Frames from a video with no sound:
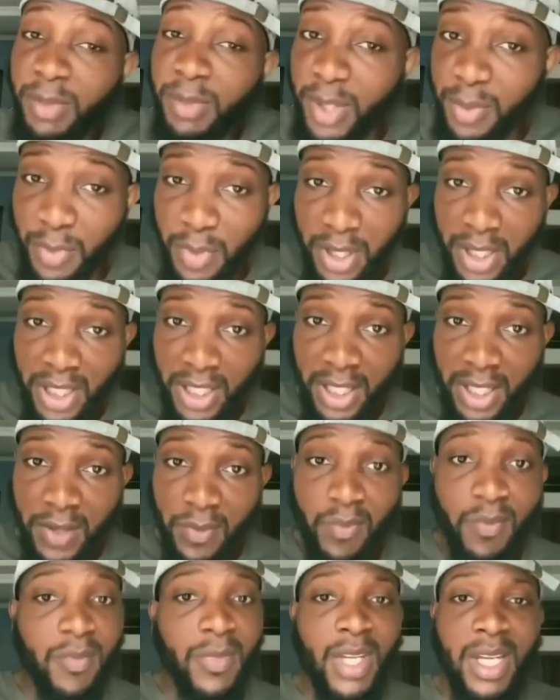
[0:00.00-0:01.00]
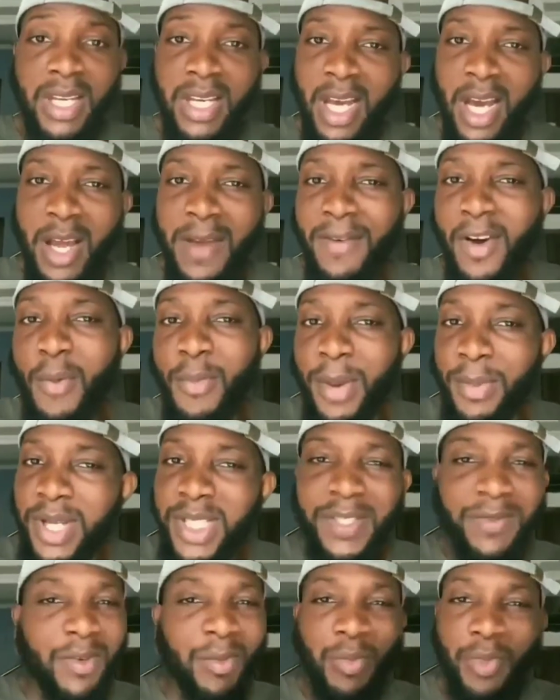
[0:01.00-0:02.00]
me money? Now, if I want to beg
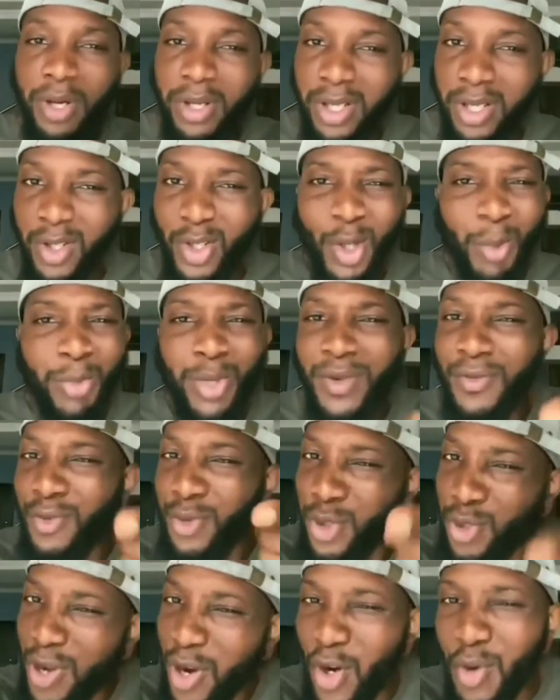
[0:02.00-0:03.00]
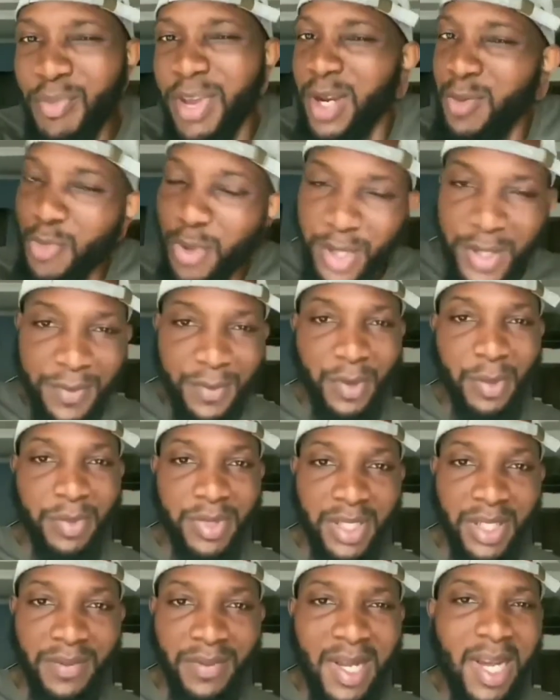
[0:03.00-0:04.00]
person for money, not be even you, I go beg money for
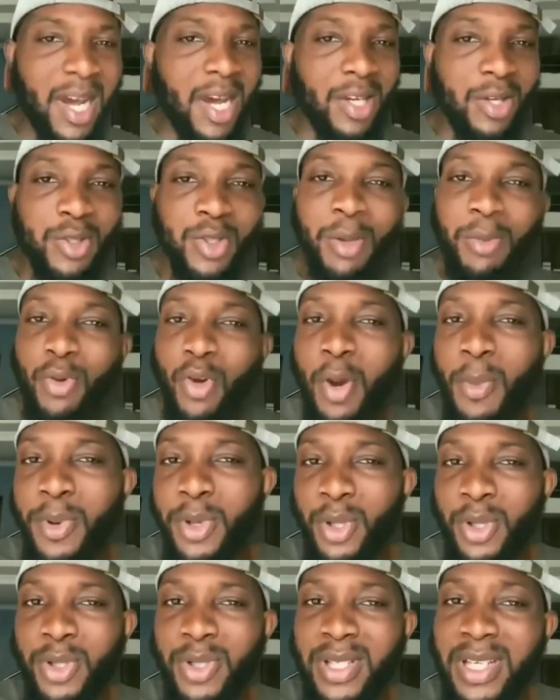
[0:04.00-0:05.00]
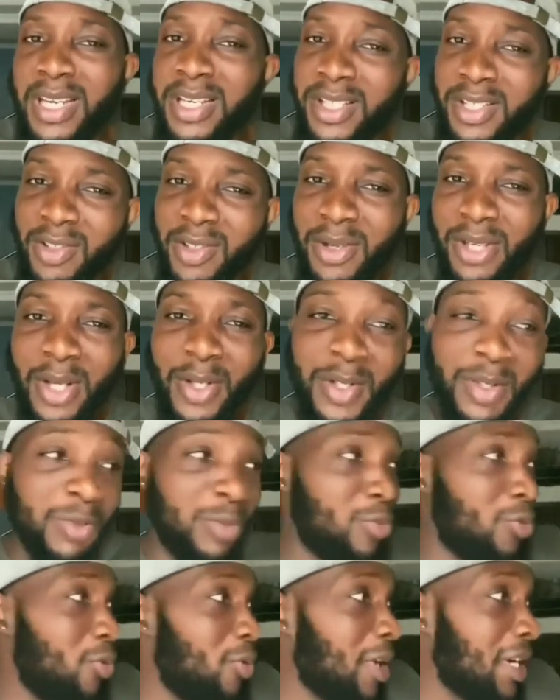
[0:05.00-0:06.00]
himself. So stop coming on Instagram trying to
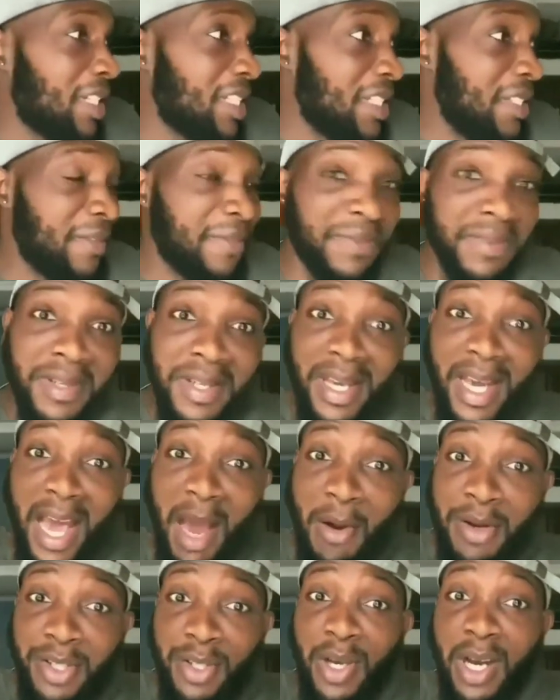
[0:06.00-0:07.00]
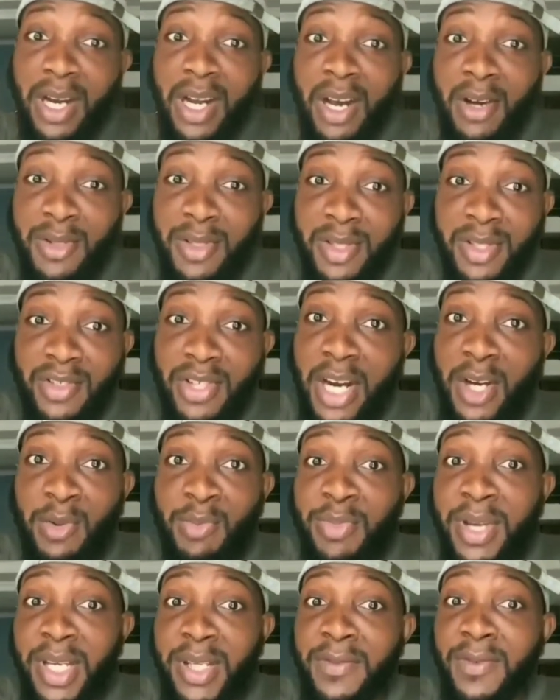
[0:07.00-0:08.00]
do as if I was your account trying to
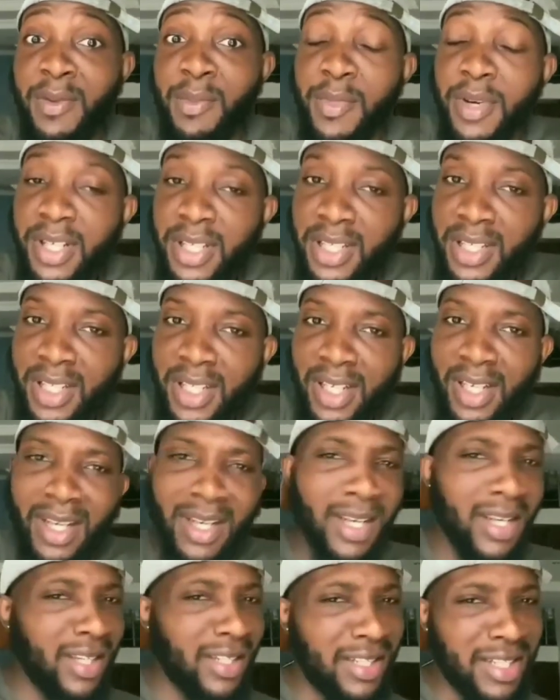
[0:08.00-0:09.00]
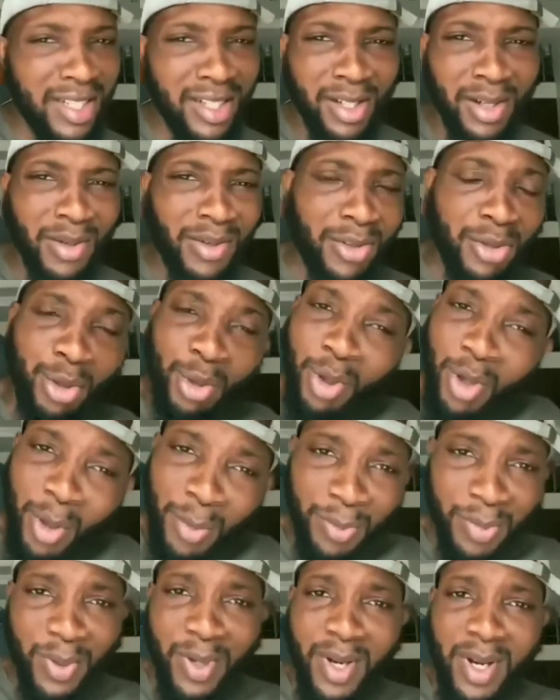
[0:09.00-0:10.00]
beg you for money. Girl, grow up.
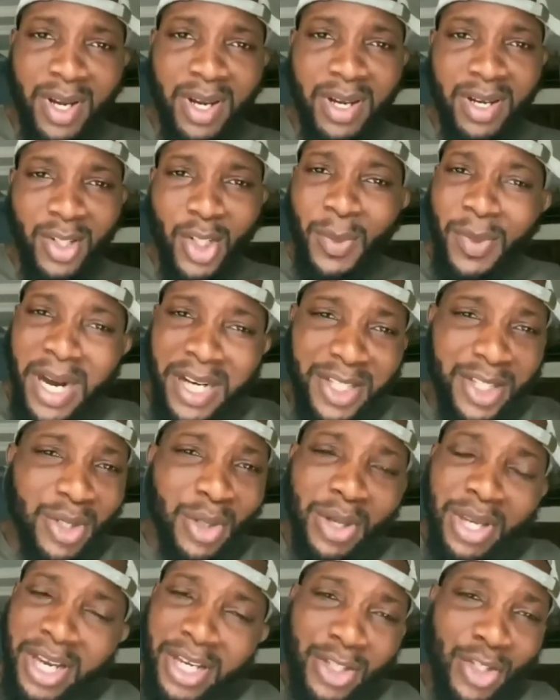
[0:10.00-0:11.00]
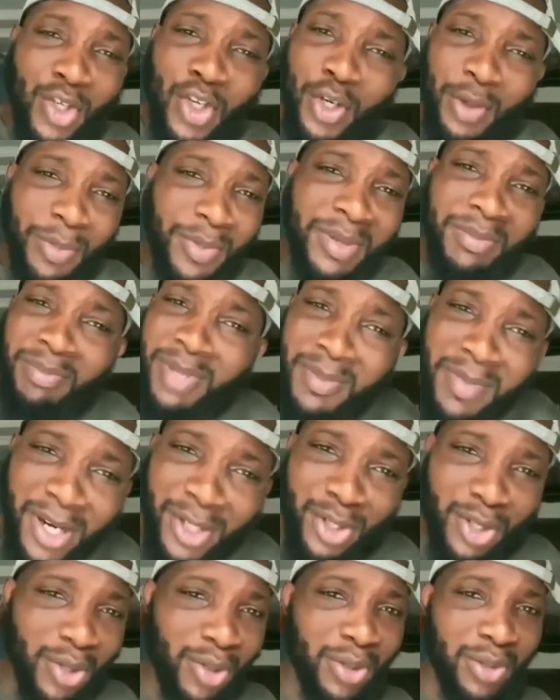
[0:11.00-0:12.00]
Stop acting your age. Grow up. Be
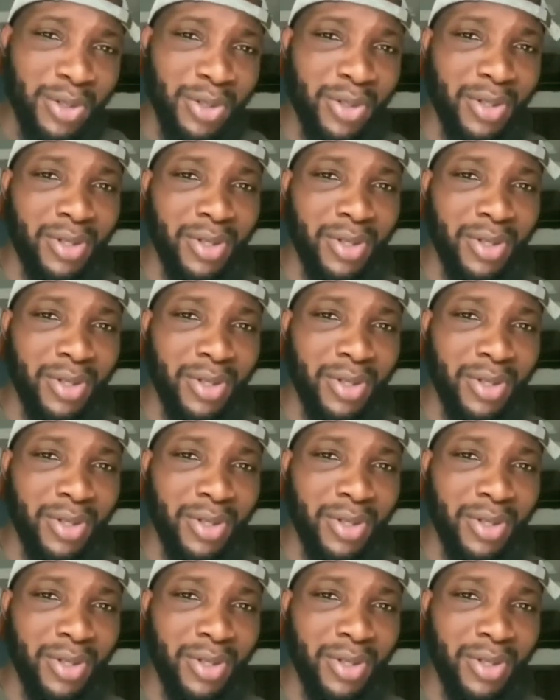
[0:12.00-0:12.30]
matured.